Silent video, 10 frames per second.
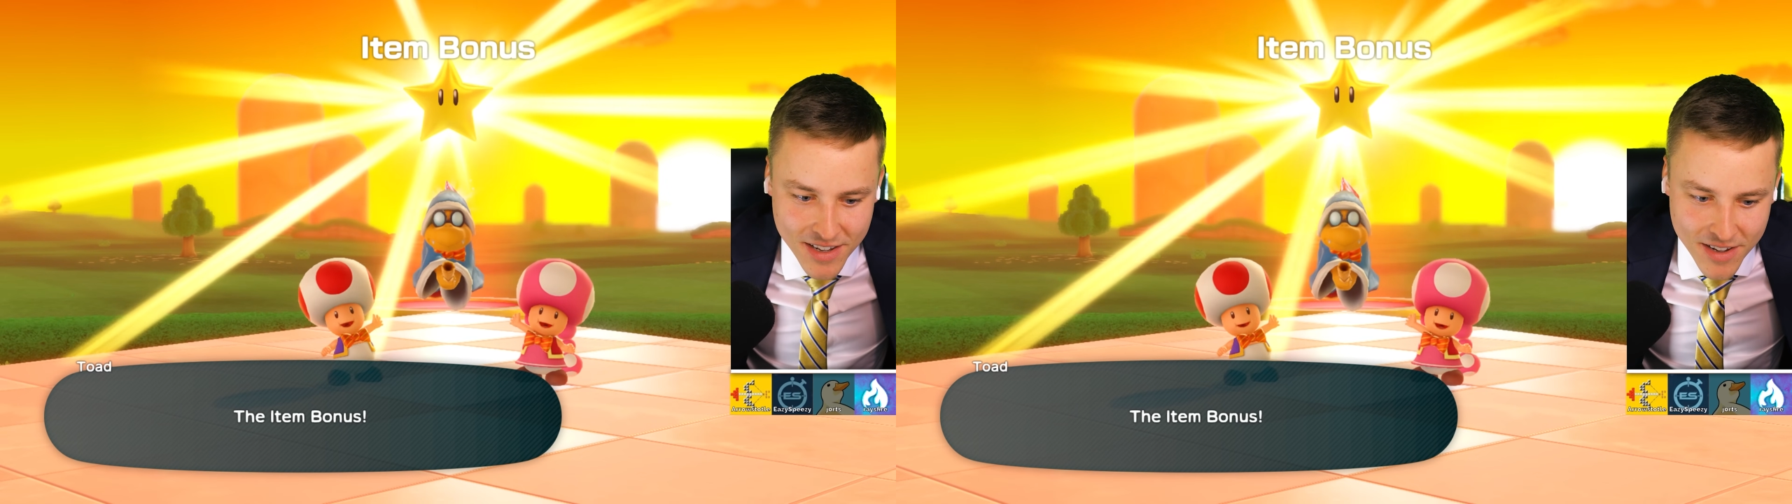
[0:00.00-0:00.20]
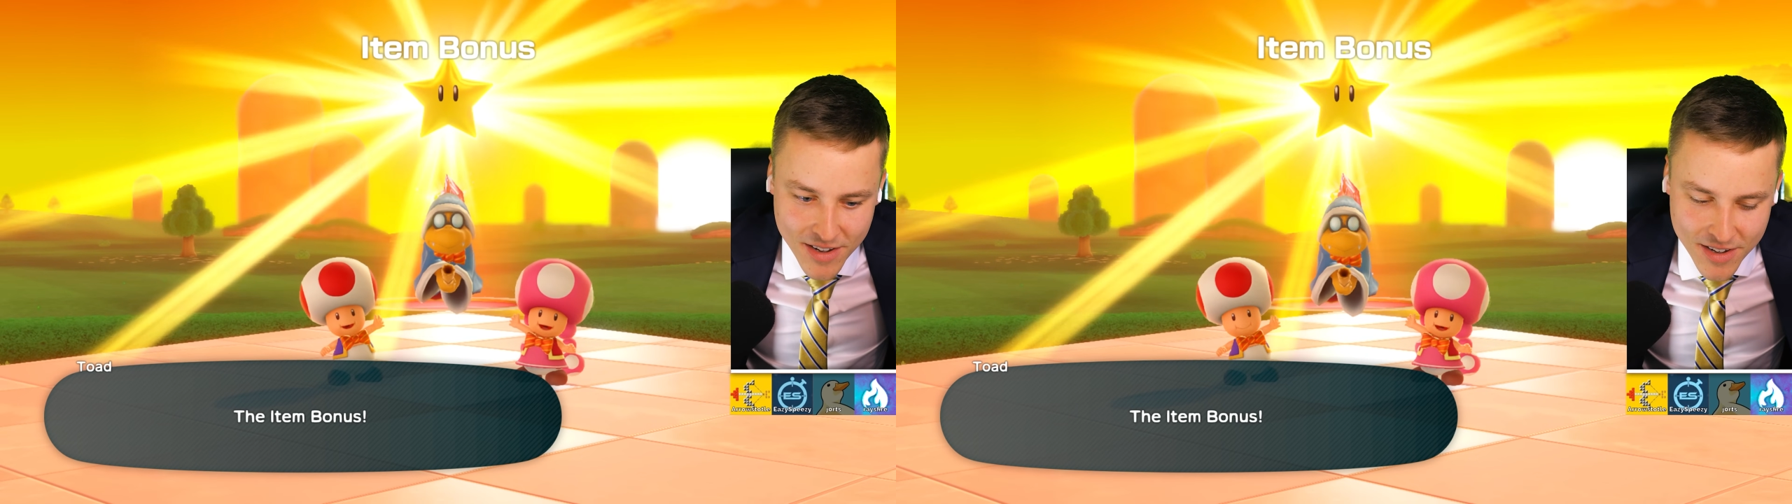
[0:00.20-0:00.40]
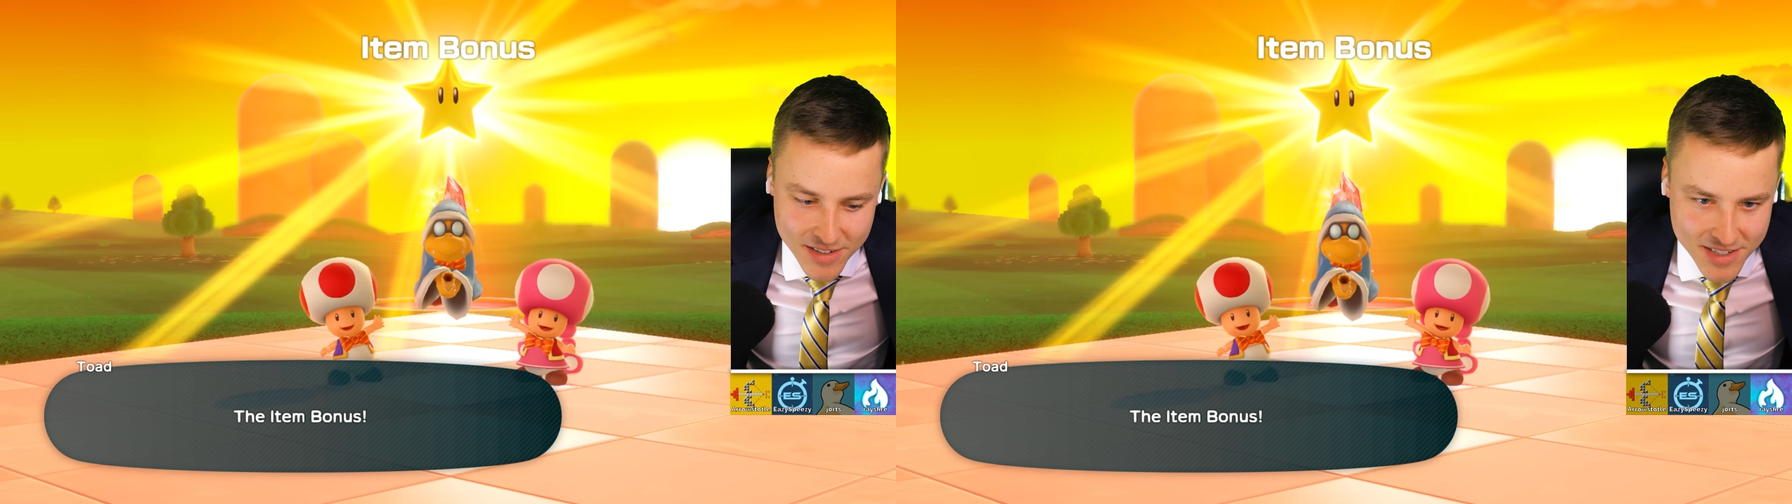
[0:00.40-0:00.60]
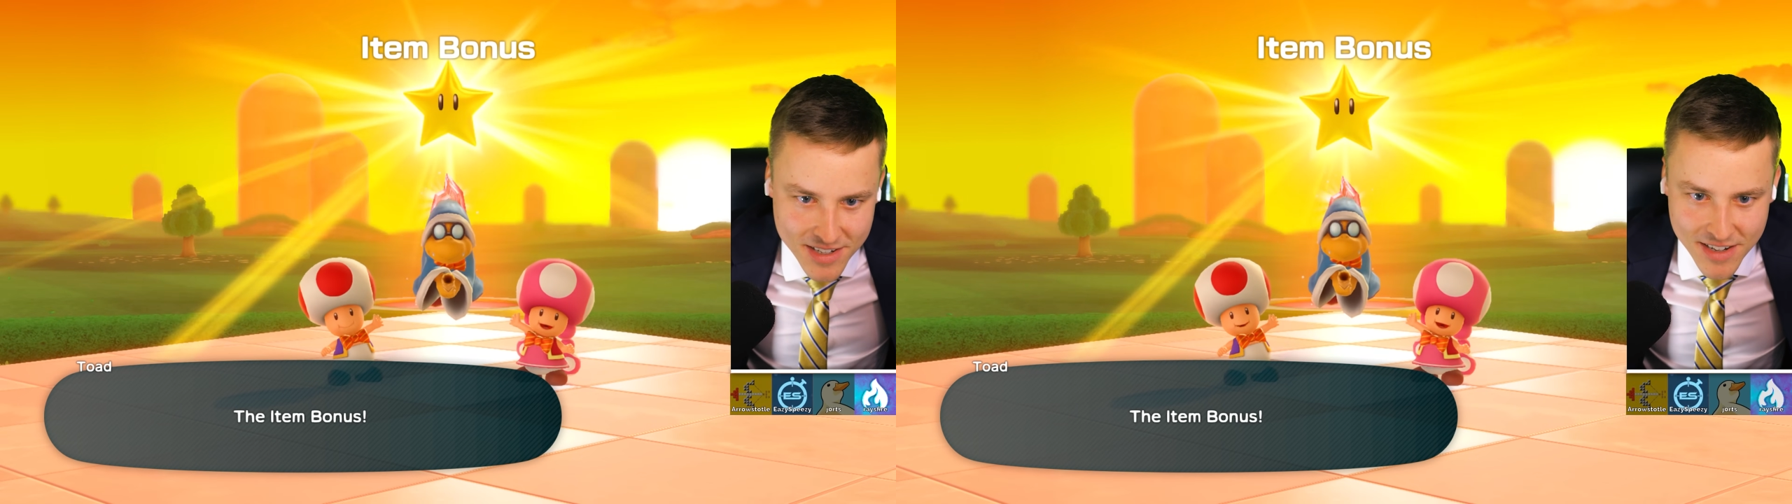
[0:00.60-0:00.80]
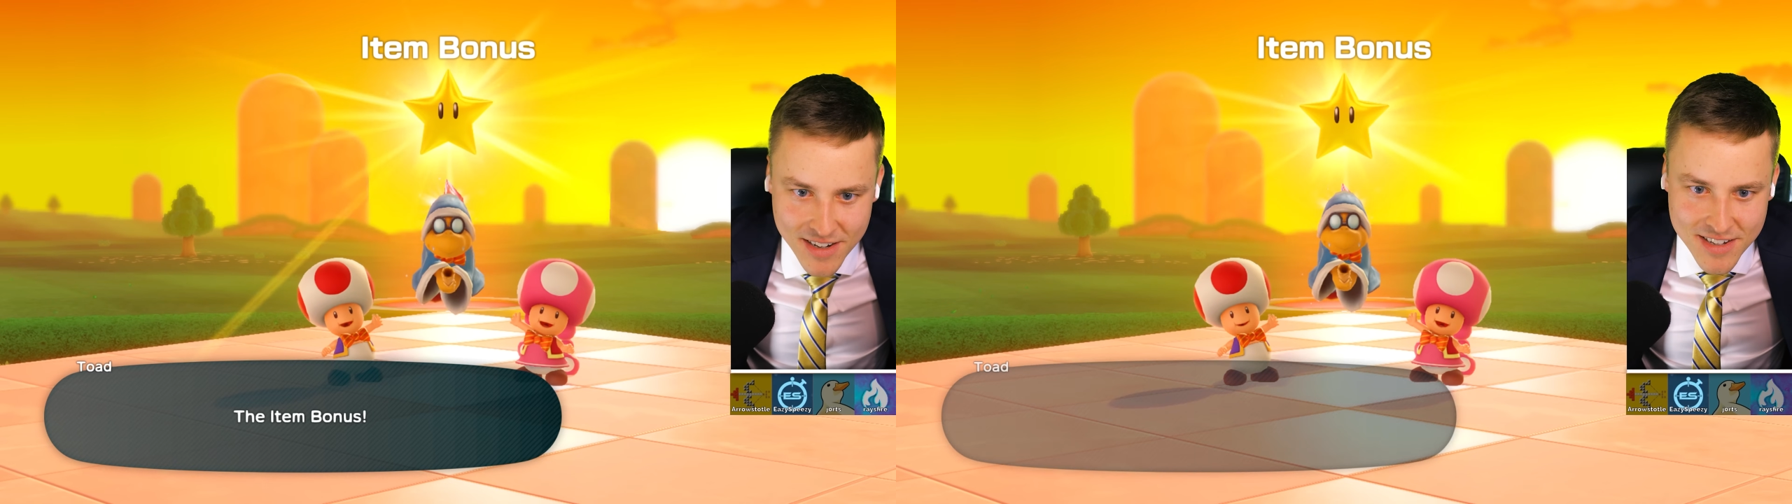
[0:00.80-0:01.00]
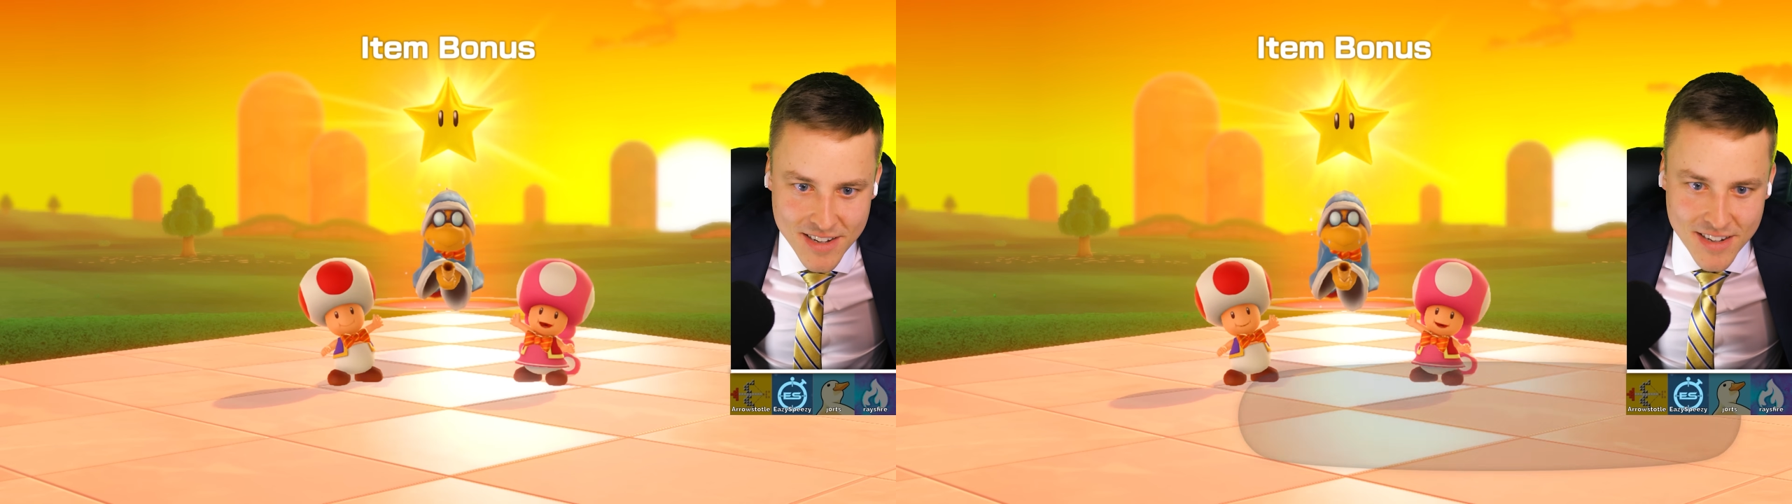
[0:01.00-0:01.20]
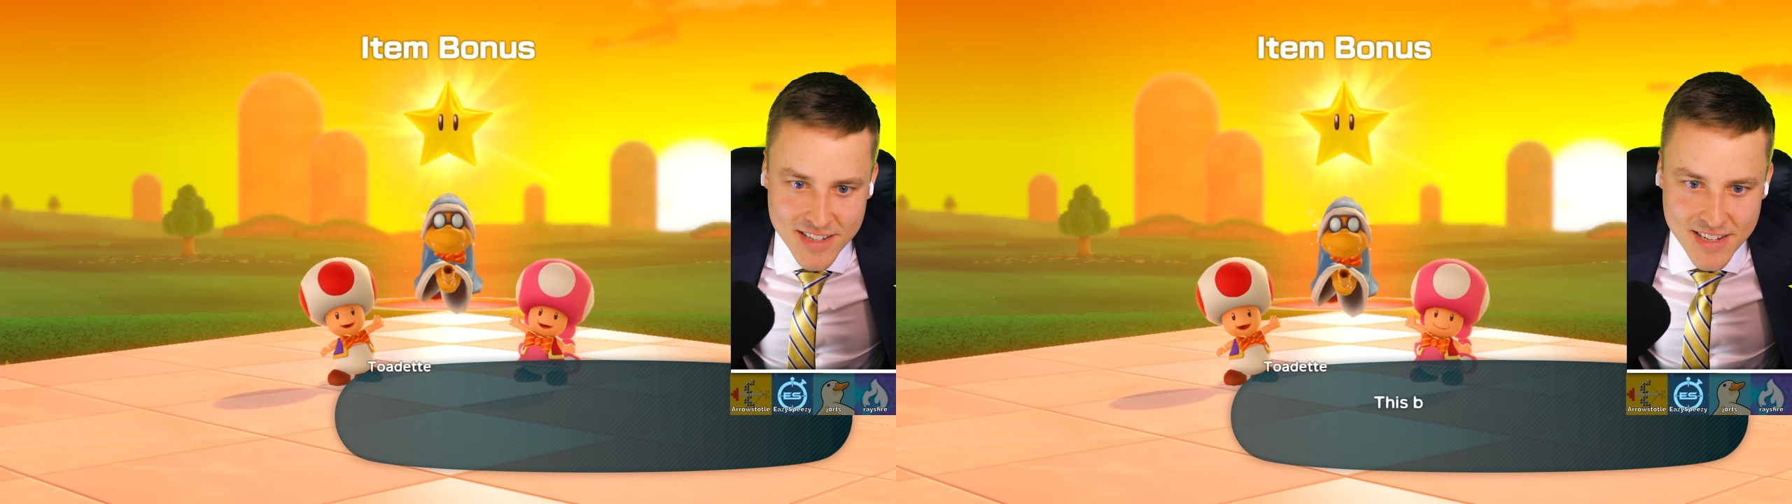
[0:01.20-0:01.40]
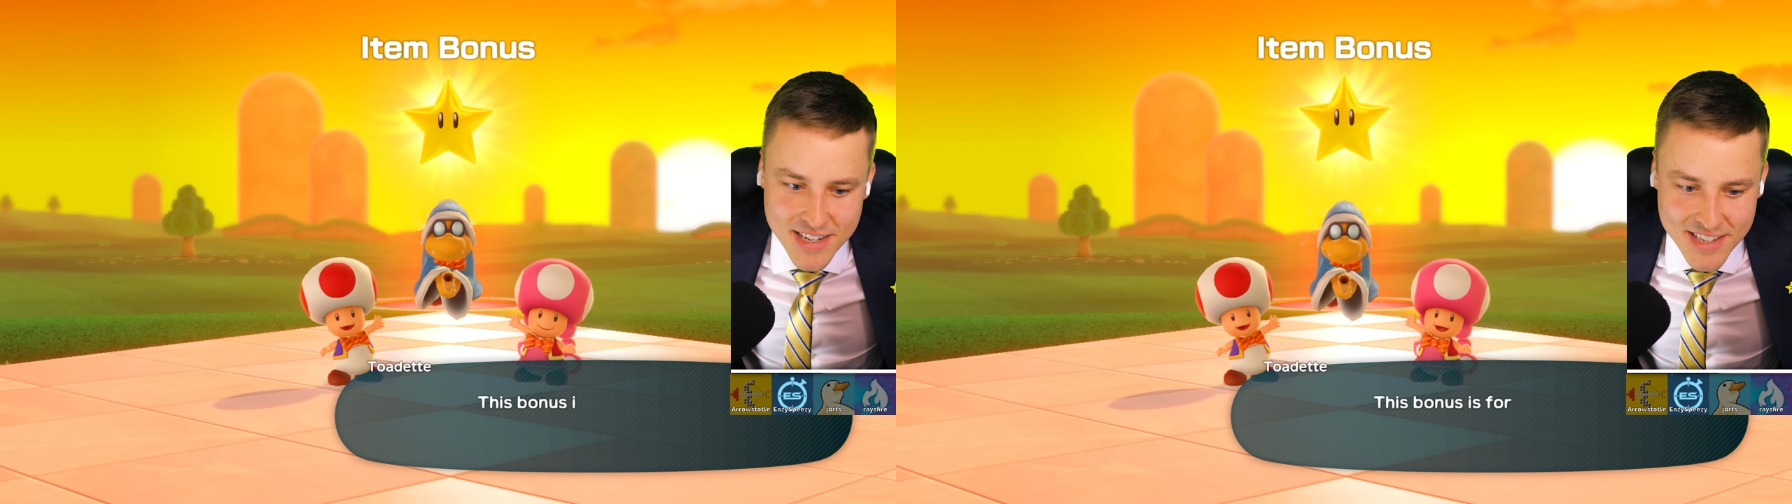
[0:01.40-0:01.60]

Oh, I don't know.